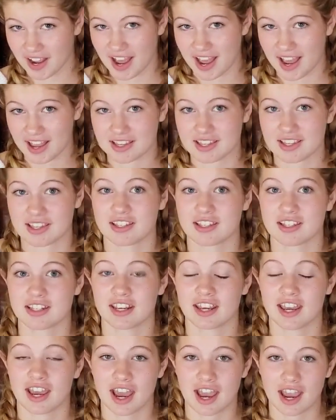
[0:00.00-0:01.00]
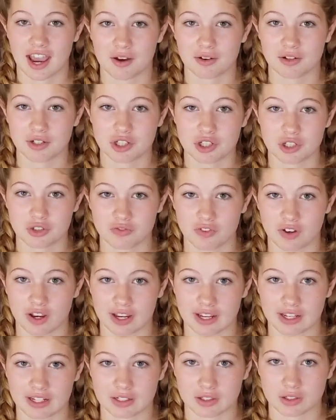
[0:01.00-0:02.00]
asked, how did you
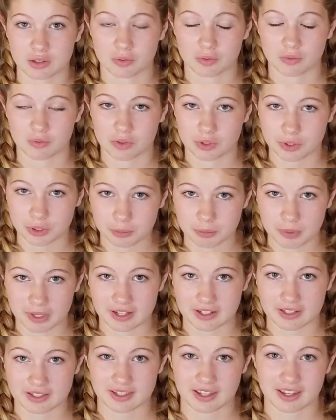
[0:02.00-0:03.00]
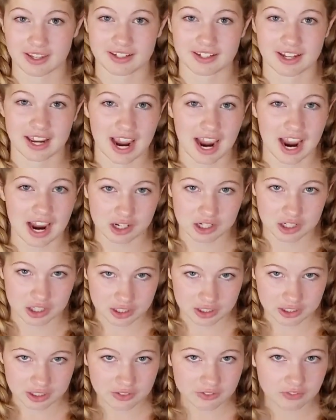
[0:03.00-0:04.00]
find Zoopix? And I
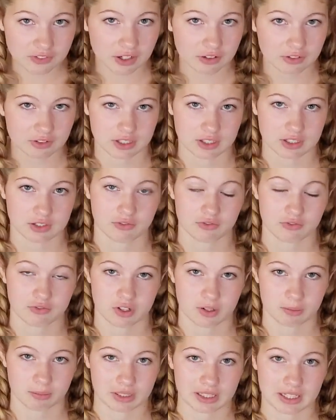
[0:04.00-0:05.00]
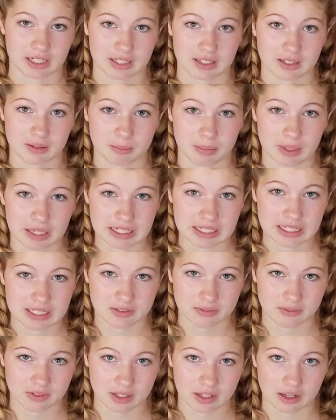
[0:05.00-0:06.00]
actually found it from Len and the
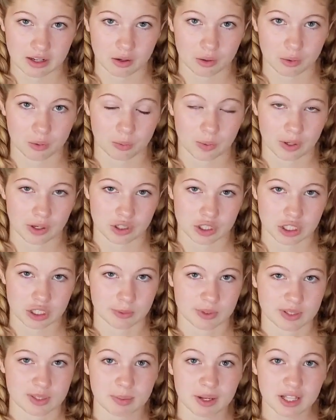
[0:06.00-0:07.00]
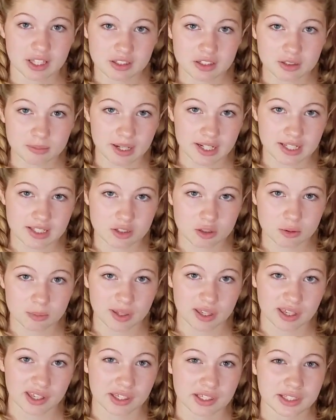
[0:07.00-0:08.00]
Bunny's video where she was sponsored by
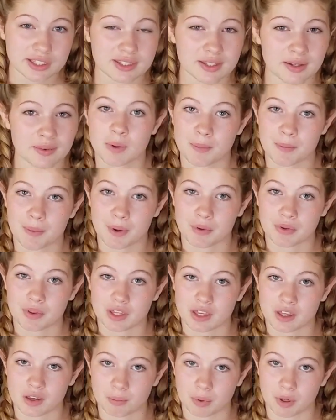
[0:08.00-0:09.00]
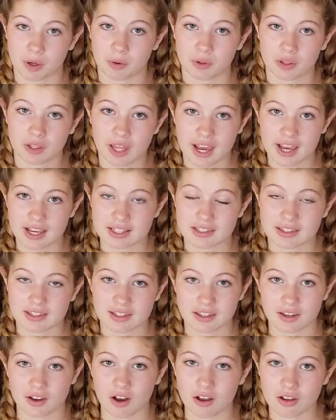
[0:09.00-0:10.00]
Zoopix. Pippo the Hippo
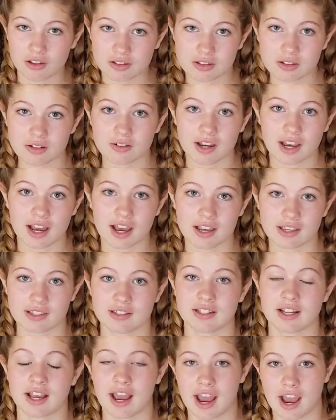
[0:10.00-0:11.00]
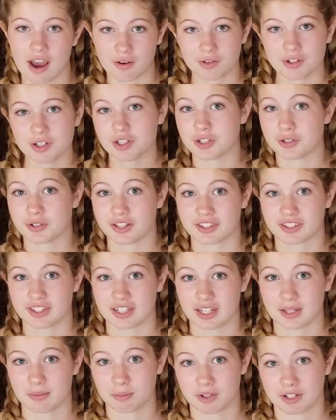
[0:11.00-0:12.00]
lastly also asked, how did you get the
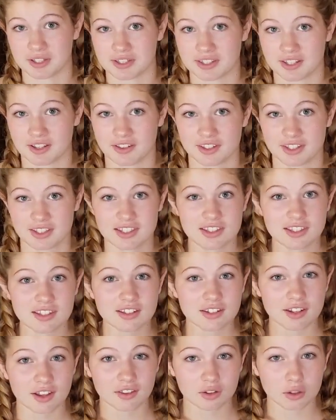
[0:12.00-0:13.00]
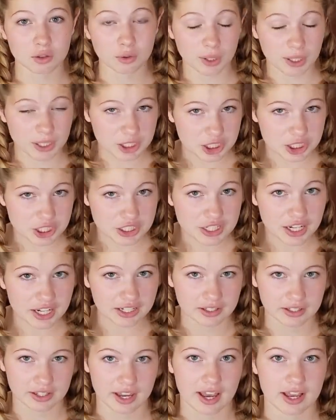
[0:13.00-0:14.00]
name Brencel? This is another question I
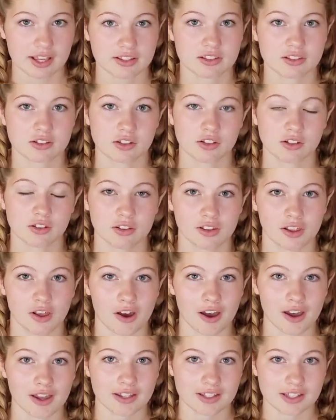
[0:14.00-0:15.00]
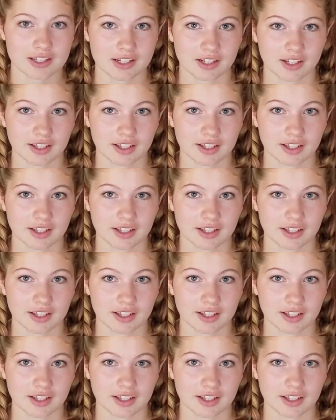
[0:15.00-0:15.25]
get asked a lot,